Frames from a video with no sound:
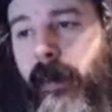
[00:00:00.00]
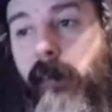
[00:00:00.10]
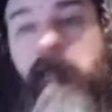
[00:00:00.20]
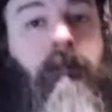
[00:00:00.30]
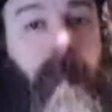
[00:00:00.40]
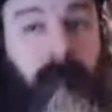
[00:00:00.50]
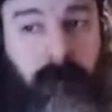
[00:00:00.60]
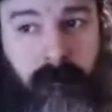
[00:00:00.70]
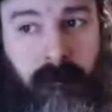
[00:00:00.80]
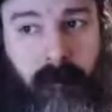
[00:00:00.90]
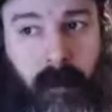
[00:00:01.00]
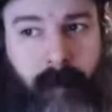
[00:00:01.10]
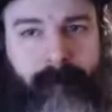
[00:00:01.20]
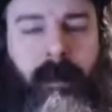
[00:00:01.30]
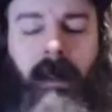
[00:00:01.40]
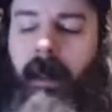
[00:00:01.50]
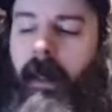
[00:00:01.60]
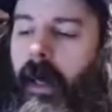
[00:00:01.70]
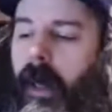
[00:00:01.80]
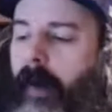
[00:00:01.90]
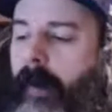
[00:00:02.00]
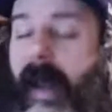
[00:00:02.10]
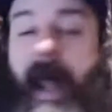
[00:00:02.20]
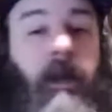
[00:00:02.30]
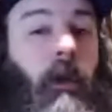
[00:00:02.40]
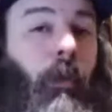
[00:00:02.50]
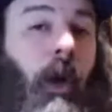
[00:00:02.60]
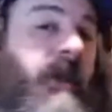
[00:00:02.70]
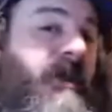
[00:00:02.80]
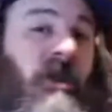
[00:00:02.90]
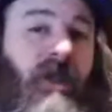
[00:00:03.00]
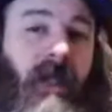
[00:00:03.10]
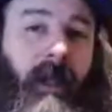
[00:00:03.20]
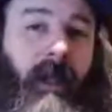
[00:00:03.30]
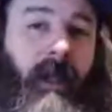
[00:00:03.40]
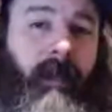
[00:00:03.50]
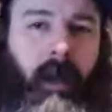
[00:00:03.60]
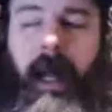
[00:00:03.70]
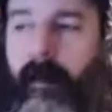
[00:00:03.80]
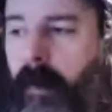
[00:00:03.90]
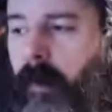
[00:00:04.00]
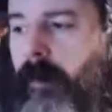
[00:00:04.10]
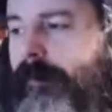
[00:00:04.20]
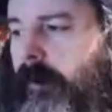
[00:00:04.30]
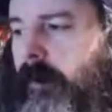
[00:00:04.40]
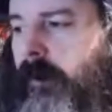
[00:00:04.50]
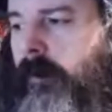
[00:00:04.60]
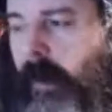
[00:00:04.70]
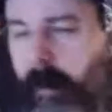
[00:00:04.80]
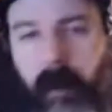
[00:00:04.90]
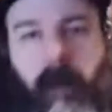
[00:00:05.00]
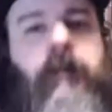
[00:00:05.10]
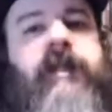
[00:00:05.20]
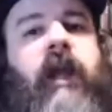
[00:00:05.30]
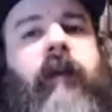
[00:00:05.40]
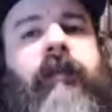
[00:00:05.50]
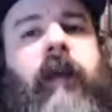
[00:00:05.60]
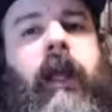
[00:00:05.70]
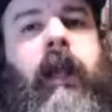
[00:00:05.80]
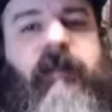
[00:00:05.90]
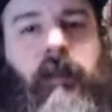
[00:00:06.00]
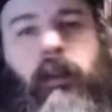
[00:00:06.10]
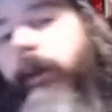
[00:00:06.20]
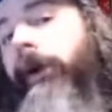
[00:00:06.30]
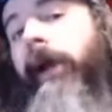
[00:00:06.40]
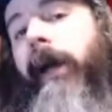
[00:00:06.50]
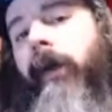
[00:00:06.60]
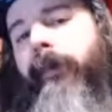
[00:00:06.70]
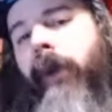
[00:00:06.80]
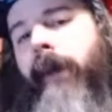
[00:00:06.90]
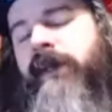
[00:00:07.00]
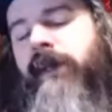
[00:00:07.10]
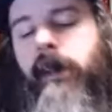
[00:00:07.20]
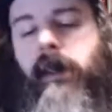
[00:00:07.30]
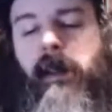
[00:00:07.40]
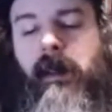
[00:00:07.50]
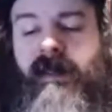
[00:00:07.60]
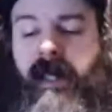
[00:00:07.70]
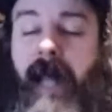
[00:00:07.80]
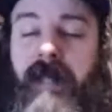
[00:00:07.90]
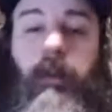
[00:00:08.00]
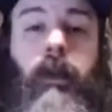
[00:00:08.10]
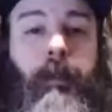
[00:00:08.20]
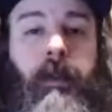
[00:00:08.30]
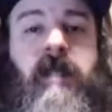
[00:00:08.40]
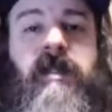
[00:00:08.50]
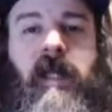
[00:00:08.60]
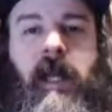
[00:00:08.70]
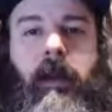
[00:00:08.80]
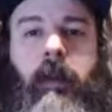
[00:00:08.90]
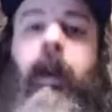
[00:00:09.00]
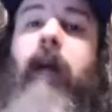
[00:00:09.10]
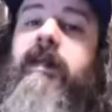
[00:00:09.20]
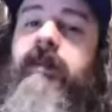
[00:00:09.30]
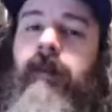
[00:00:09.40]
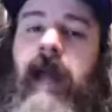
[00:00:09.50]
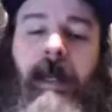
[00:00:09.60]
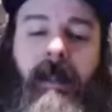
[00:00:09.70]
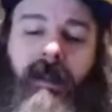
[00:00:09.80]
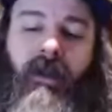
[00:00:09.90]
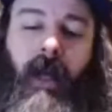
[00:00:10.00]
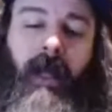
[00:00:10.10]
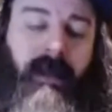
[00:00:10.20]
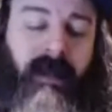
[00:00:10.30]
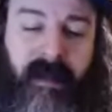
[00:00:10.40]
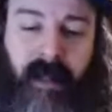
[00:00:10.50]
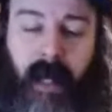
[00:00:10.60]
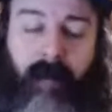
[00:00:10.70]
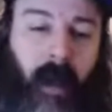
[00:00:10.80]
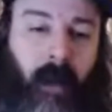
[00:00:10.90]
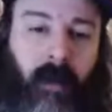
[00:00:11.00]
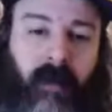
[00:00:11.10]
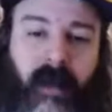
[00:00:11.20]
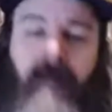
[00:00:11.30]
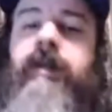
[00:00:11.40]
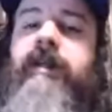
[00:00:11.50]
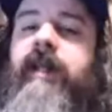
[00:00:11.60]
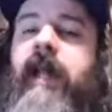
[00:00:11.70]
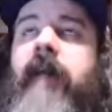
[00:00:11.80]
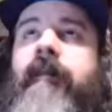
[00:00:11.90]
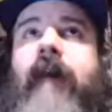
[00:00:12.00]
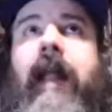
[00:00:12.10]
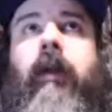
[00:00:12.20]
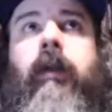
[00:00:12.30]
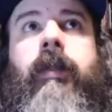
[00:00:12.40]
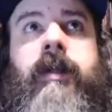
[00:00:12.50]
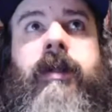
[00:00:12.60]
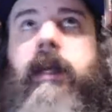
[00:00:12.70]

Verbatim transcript: and run them. Okay? And I don't run as a GM in that way. I am known for running my own stuff, and everyone wondered how I prepped. I was like, I should really put this together. And what I was finding trying to design my own adventures and not follow the